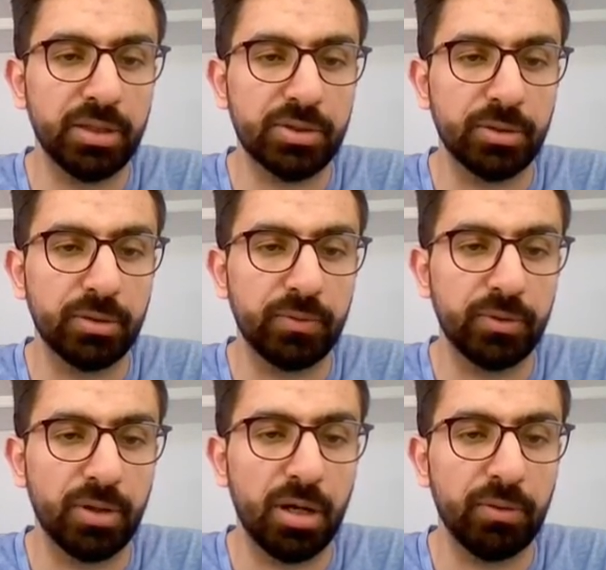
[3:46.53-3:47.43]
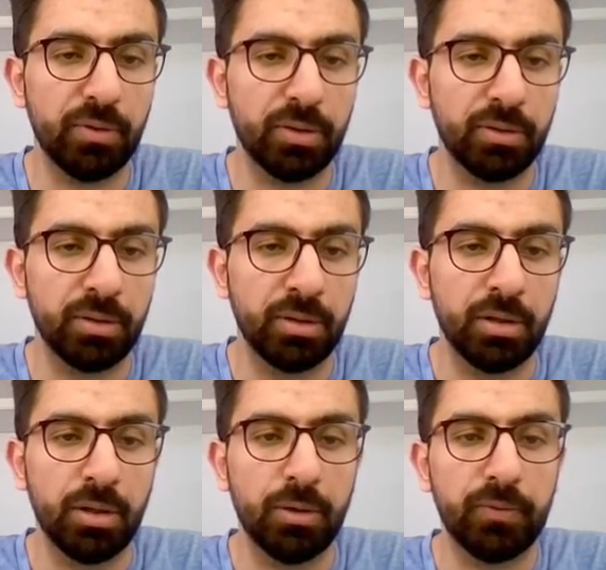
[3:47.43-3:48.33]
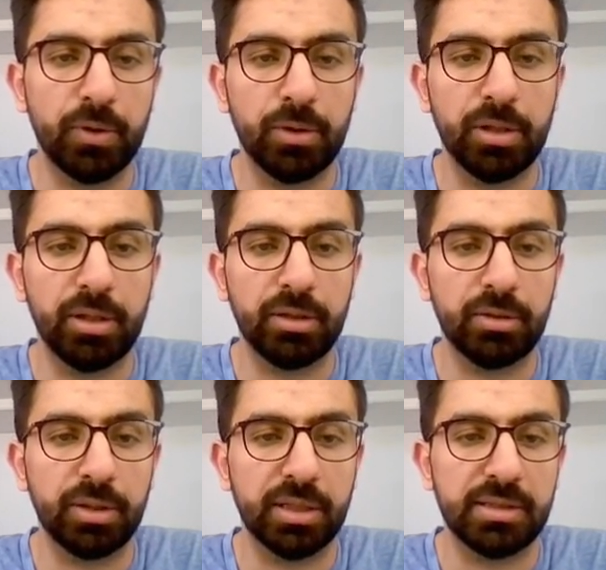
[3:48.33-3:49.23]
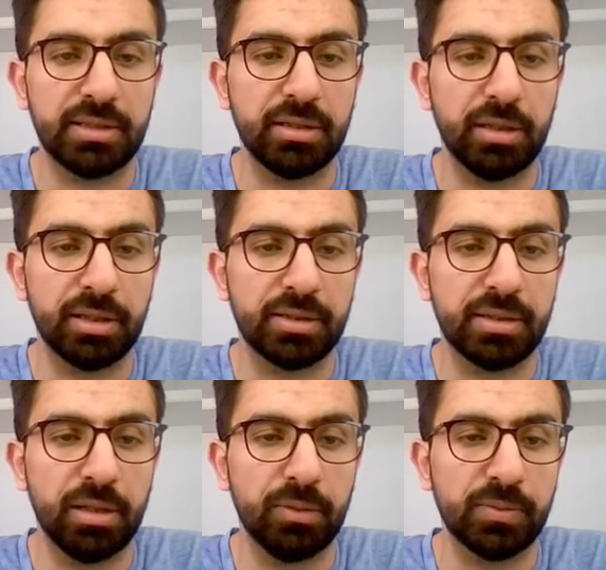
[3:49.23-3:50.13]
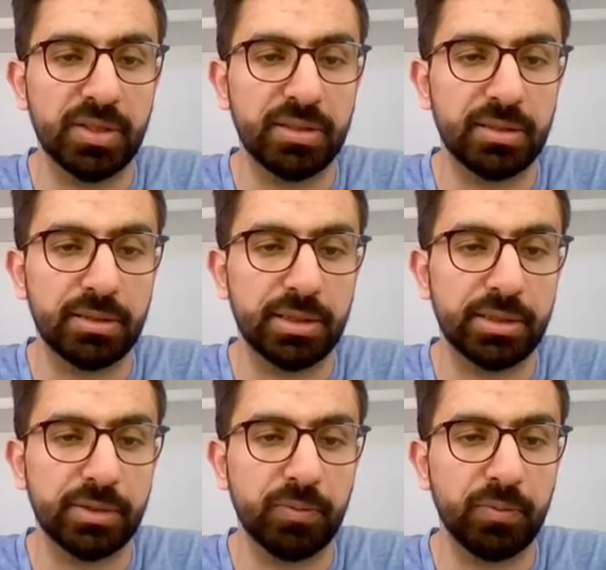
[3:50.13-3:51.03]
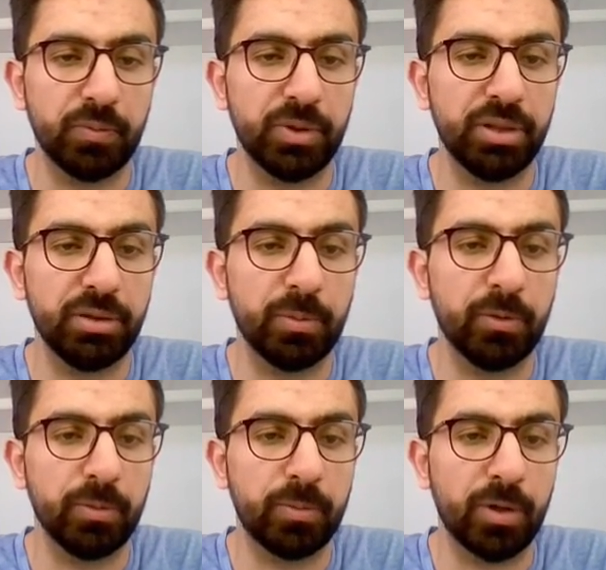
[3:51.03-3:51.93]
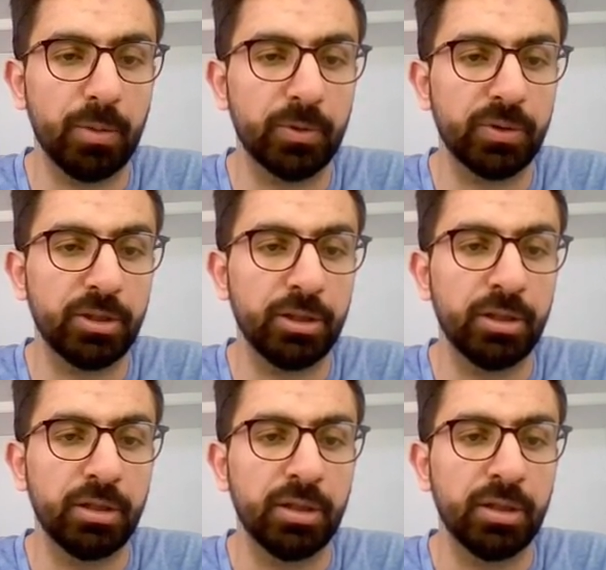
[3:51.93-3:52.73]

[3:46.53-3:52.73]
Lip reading: So if you hover on it, you can see, like, it's now, it says it's readable property.